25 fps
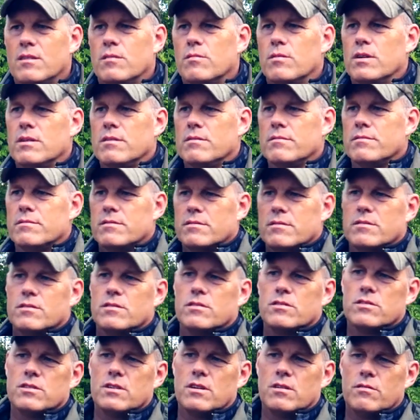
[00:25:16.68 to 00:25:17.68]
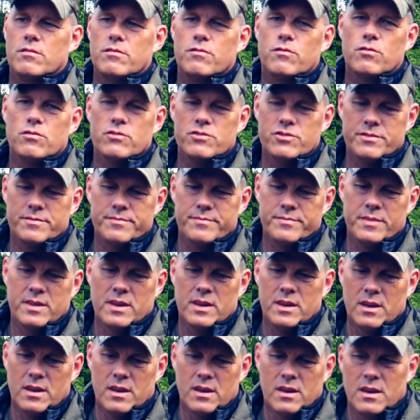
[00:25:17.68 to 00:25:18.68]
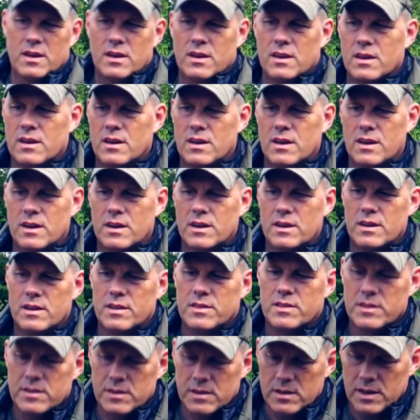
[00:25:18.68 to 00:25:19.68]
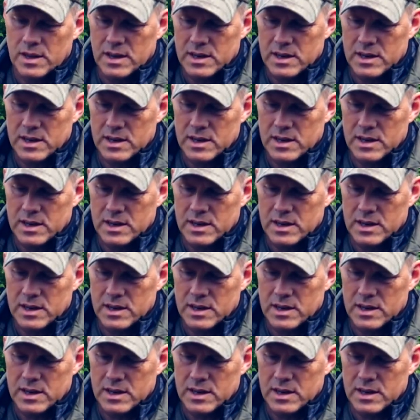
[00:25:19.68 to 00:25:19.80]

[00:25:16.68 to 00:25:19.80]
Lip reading: Well, not now, of course. And